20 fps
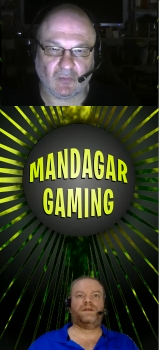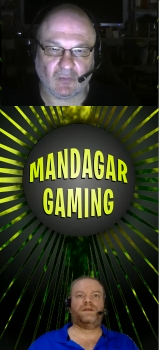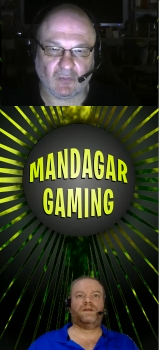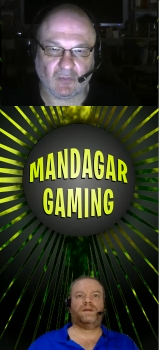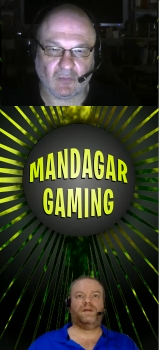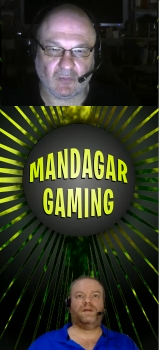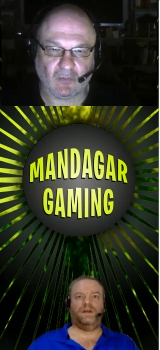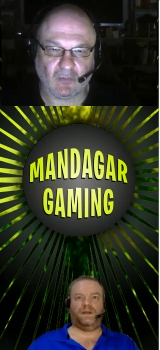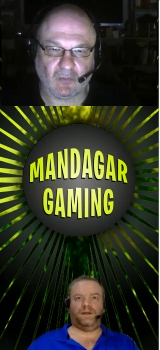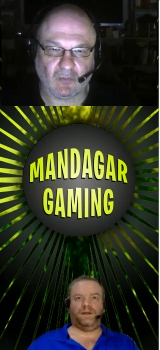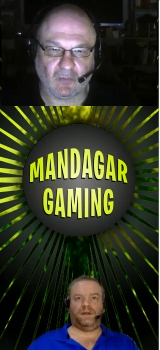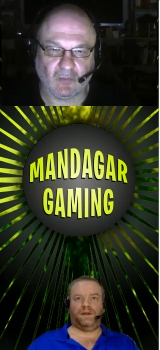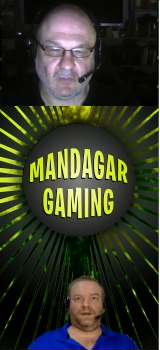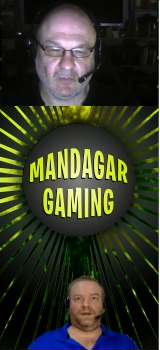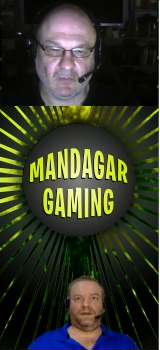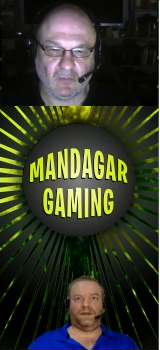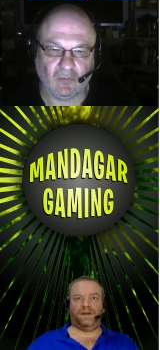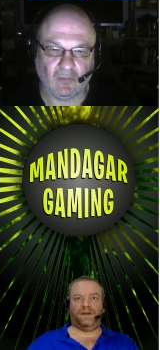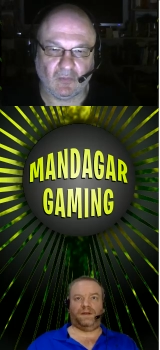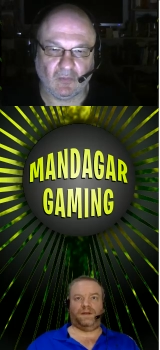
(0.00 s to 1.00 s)

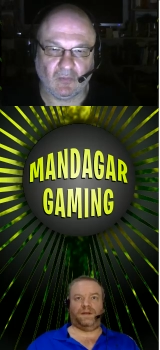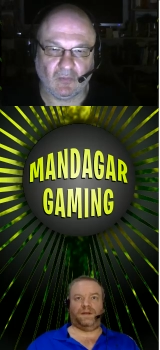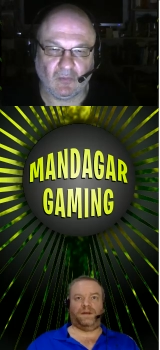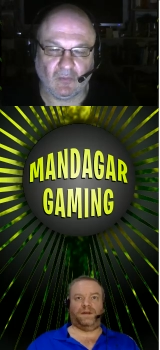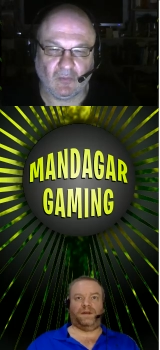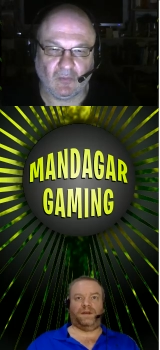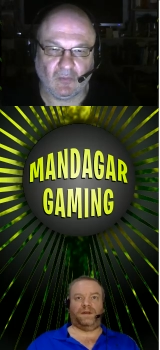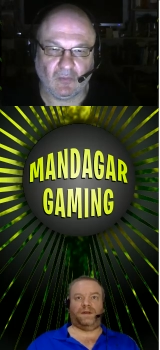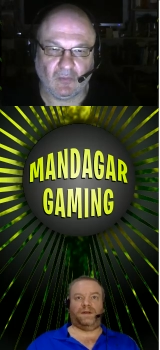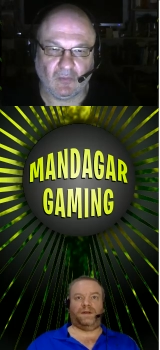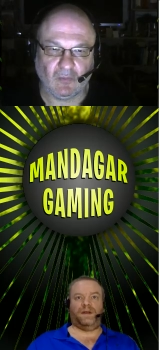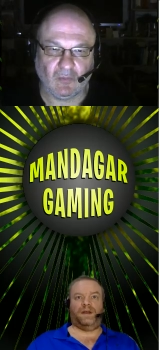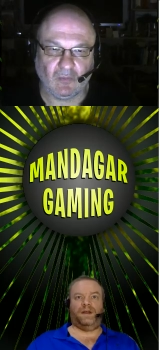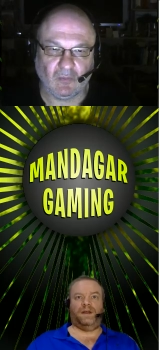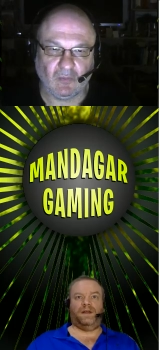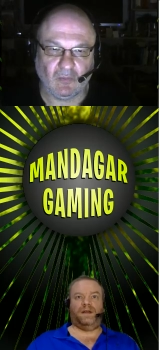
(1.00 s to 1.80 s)
(silence)